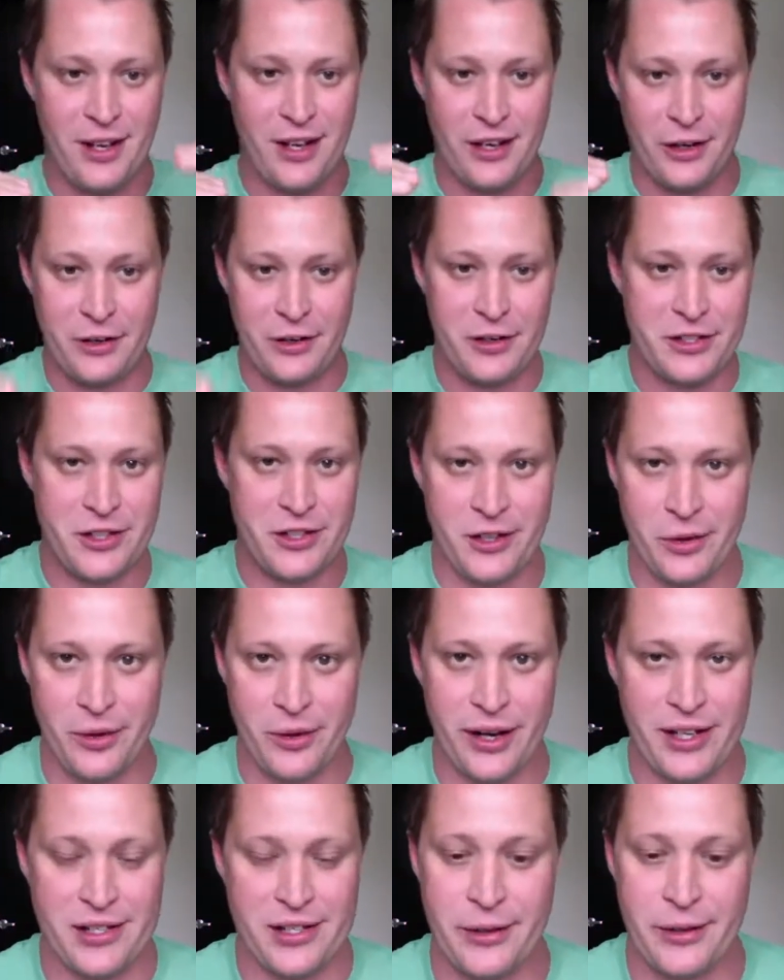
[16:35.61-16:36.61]
you're just going to
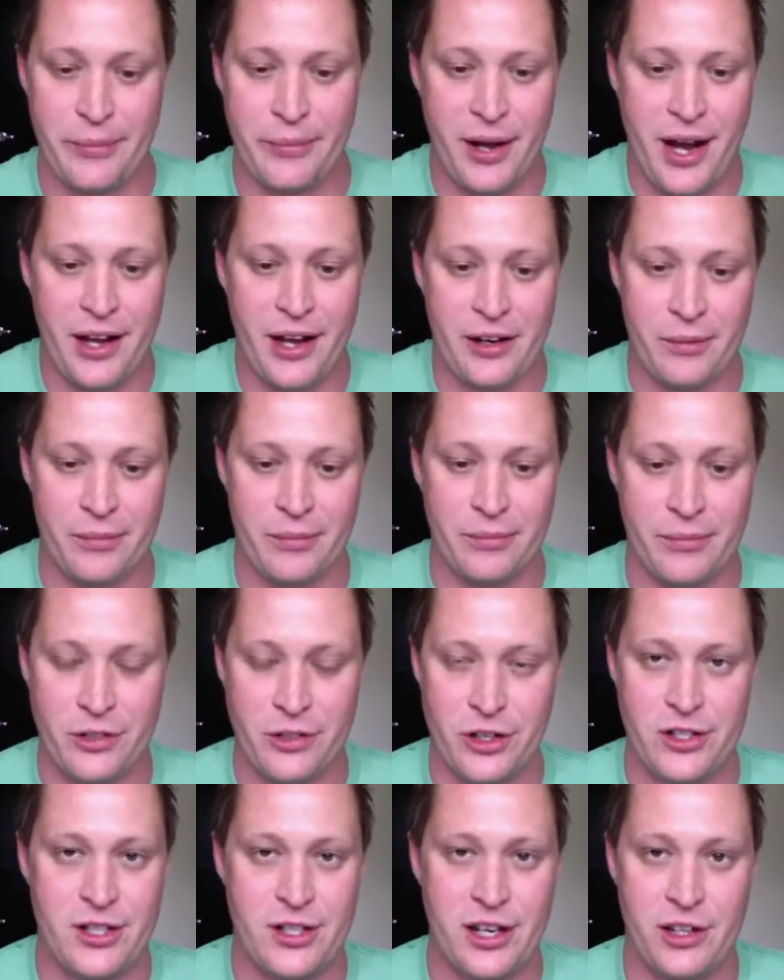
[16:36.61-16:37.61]
race to the bottom,
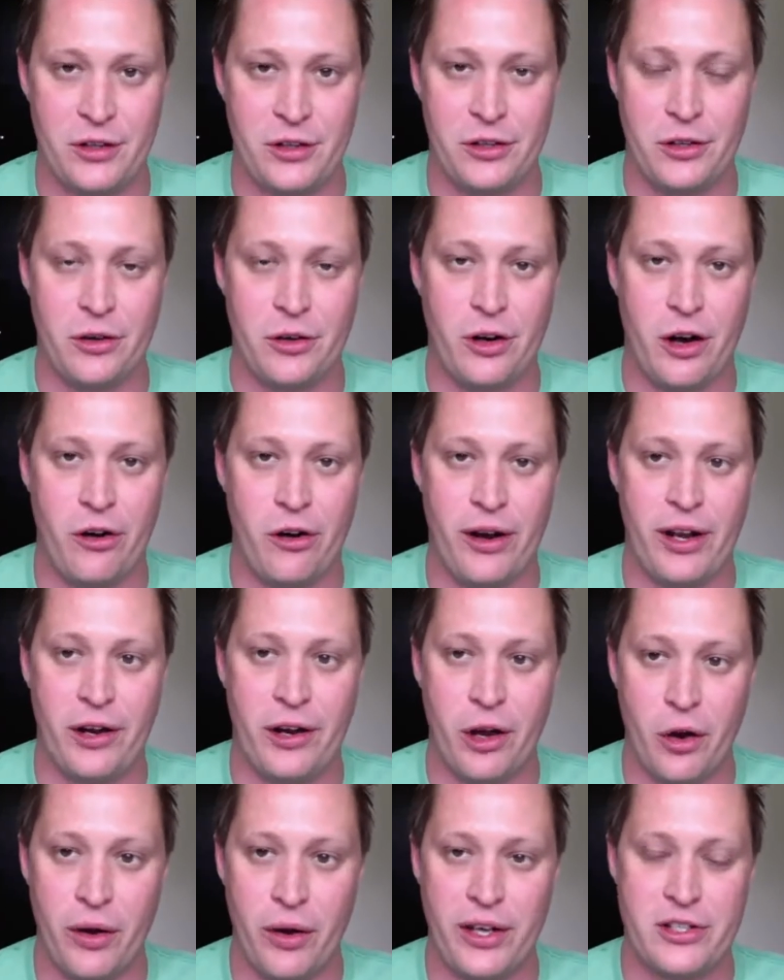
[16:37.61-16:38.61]
just like you do in RA and
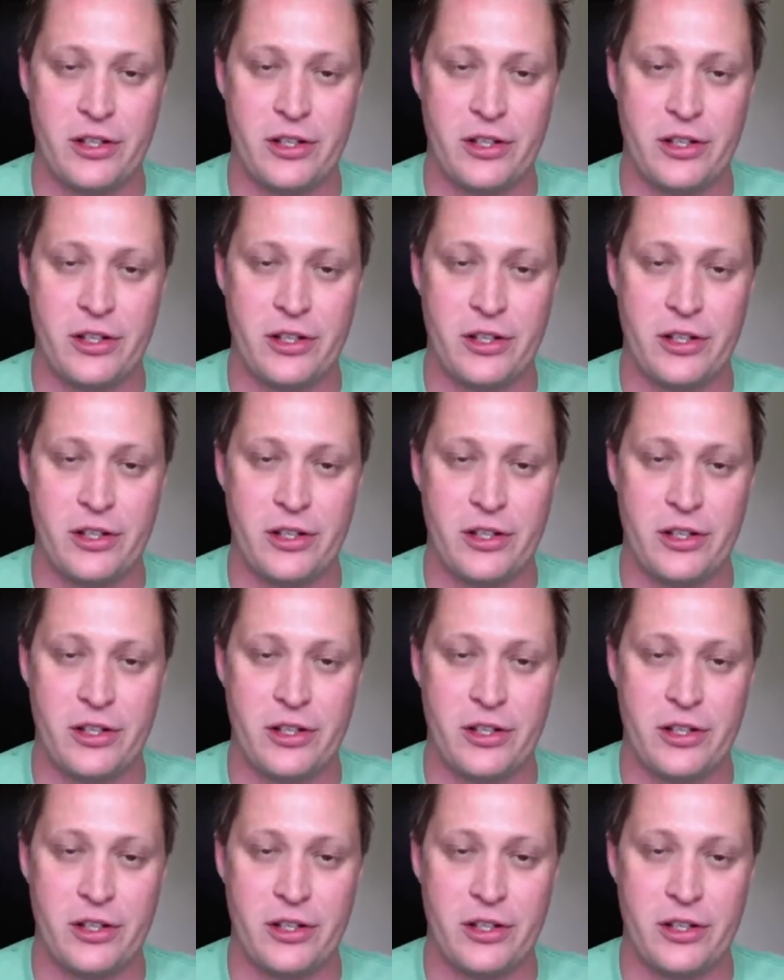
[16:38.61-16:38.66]
OA.